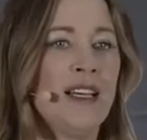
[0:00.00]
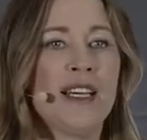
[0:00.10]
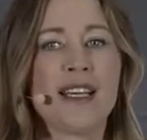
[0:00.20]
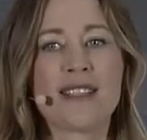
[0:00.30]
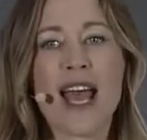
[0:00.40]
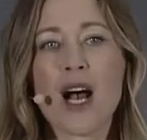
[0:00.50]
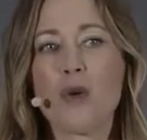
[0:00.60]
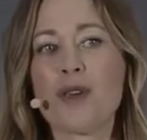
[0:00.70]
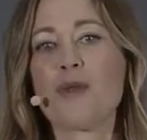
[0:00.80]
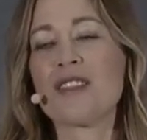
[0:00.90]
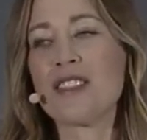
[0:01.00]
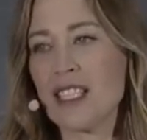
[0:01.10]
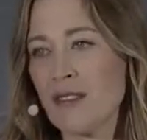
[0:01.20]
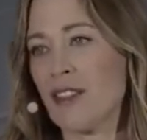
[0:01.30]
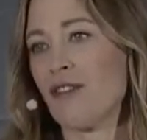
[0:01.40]
It's how we
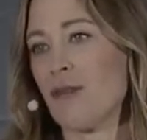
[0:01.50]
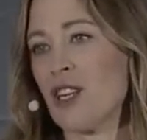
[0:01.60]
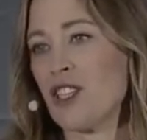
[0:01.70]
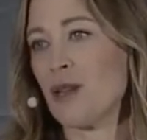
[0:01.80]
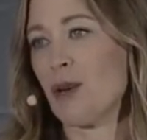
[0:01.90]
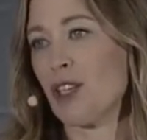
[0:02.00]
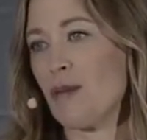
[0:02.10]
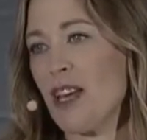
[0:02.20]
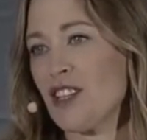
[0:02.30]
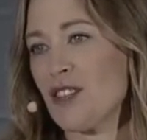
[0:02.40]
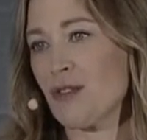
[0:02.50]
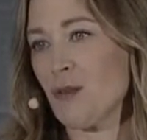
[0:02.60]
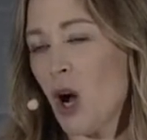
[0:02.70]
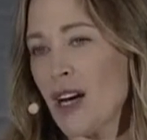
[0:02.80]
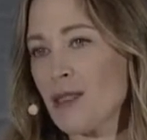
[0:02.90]
receive information about our patients from
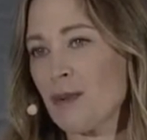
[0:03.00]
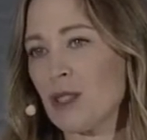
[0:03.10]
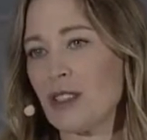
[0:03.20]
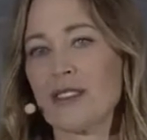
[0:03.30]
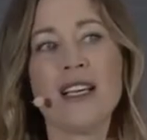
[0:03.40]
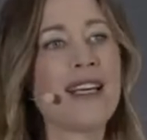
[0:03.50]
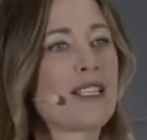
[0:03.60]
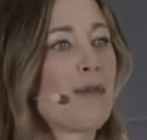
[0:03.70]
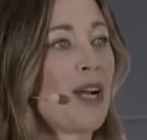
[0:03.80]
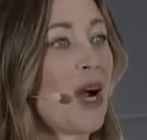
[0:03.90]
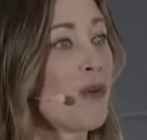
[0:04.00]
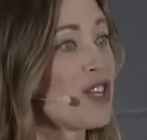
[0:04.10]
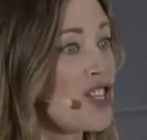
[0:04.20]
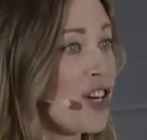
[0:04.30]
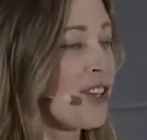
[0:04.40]
hospitals. It's about how we
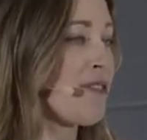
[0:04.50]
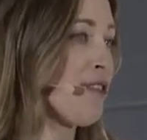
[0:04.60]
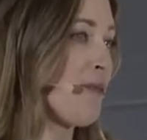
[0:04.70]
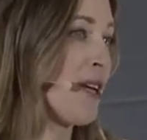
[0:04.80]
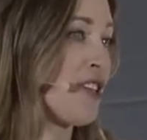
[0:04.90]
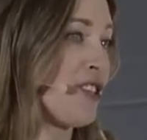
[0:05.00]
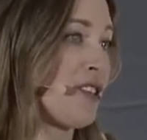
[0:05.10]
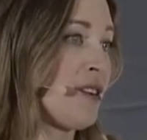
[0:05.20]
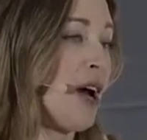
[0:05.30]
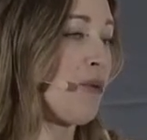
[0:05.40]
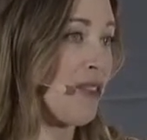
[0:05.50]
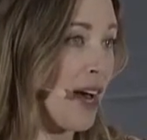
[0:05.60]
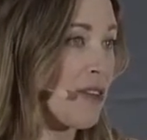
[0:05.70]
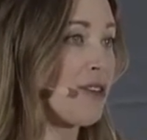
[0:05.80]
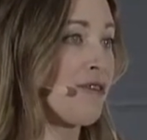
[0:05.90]
share information with
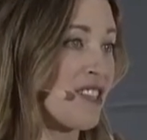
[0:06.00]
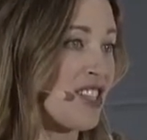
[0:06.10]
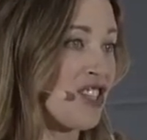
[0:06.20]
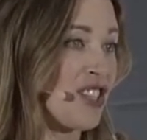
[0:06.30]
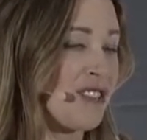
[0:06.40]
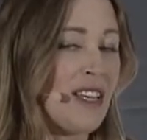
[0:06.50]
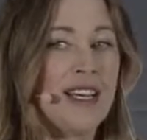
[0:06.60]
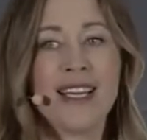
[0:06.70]
other physicians.